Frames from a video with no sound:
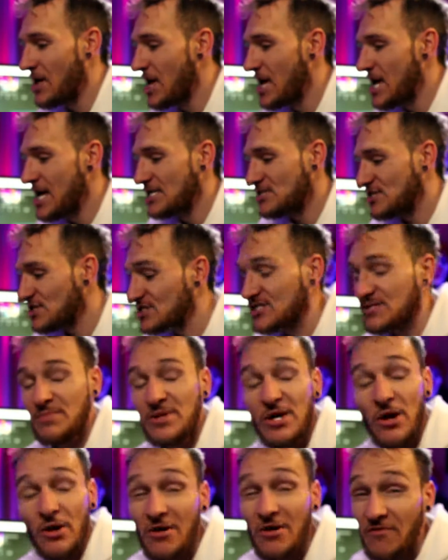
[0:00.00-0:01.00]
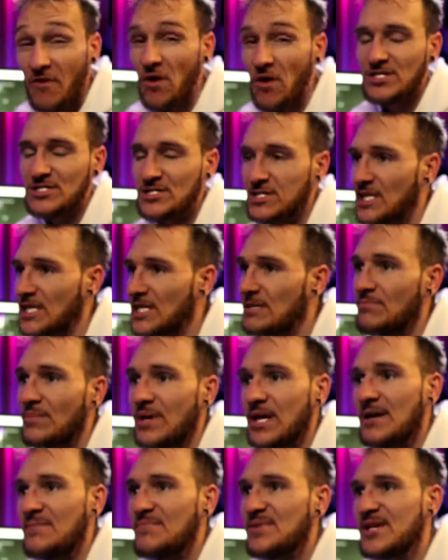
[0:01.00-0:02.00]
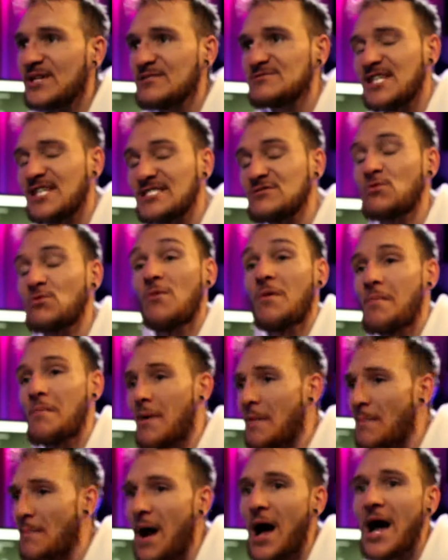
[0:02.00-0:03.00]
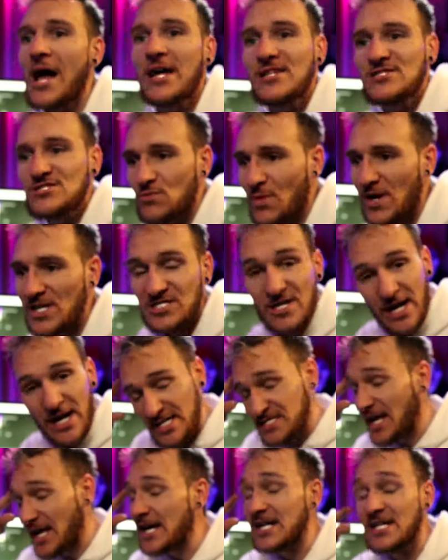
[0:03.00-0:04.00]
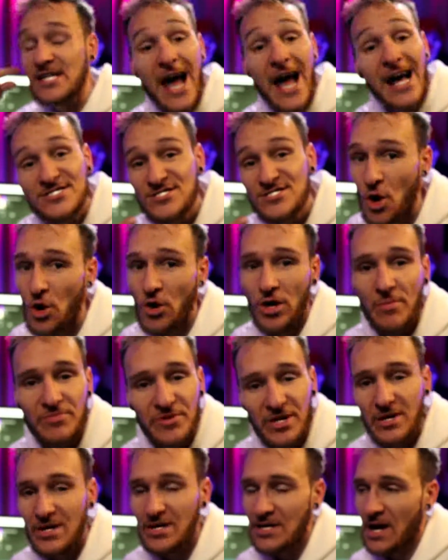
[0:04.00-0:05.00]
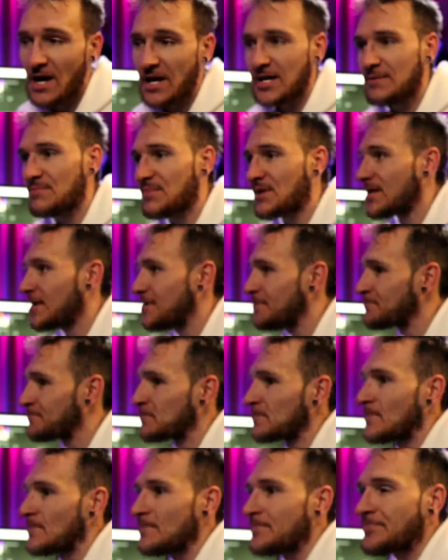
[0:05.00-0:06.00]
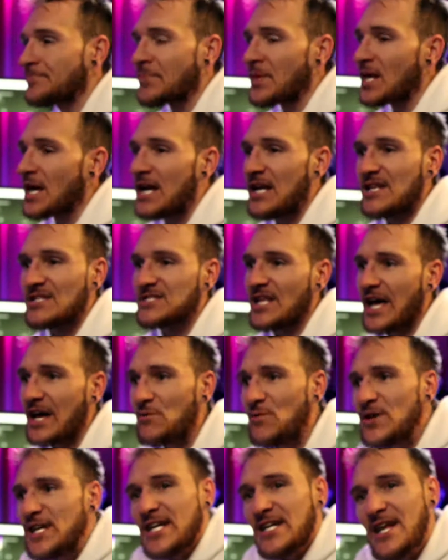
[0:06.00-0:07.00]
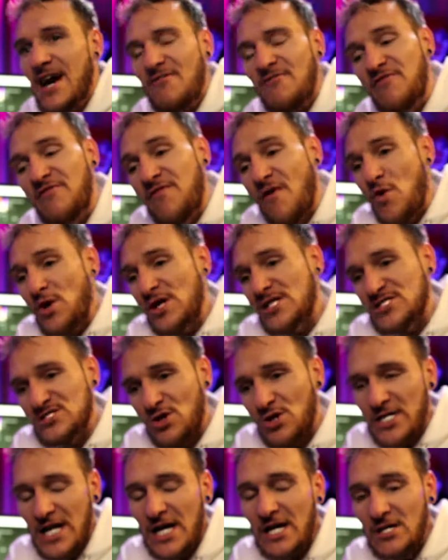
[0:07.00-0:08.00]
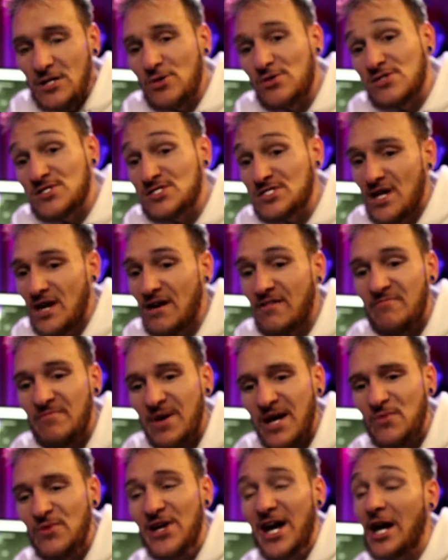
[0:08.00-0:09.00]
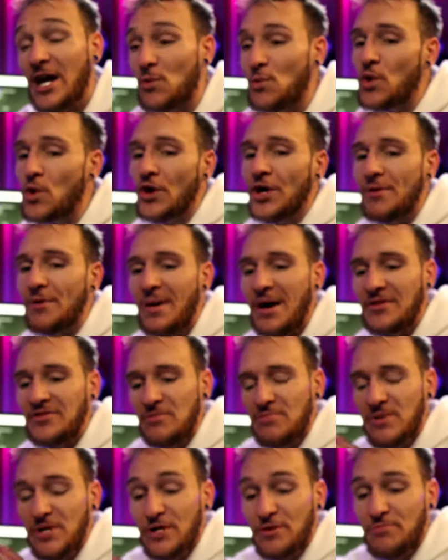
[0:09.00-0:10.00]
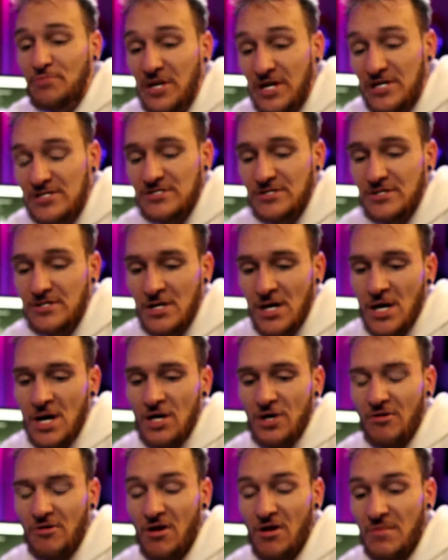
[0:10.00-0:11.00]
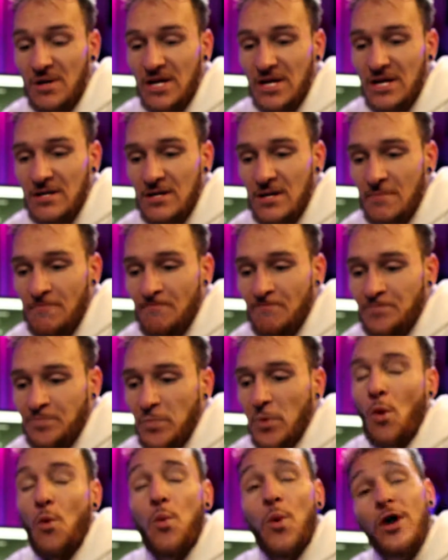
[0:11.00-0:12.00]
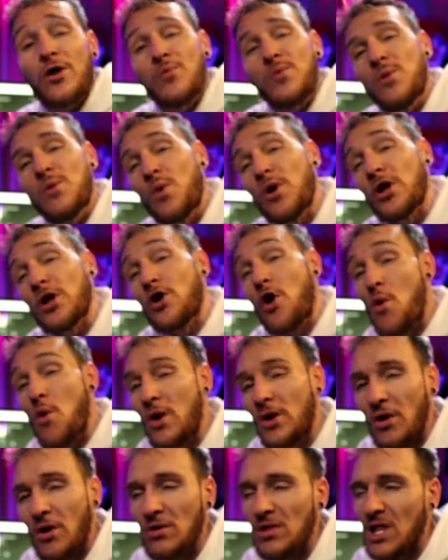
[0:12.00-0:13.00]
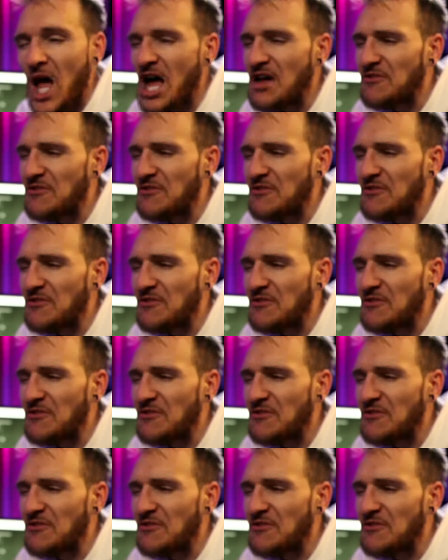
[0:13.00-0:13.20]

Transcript: just to be able to fall asleep, man, because that's when my mind gets racing. It's like NASCAR up there at night, man. And it's like, we cannot focus on that little stuff, man. We got to worry about the bigger picture. You know what I mean? Where do we want to go in our life,